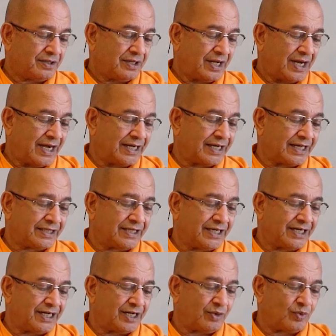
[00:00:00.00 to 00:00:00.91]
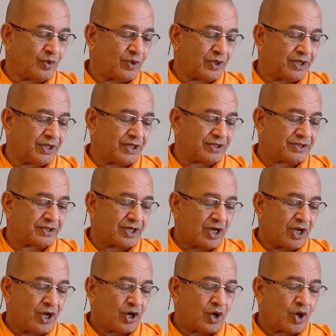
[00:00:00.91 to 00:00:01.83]
and other devotees,
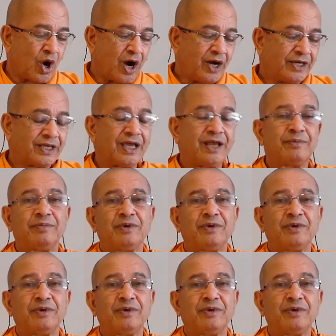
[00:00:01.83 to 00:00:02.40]
God can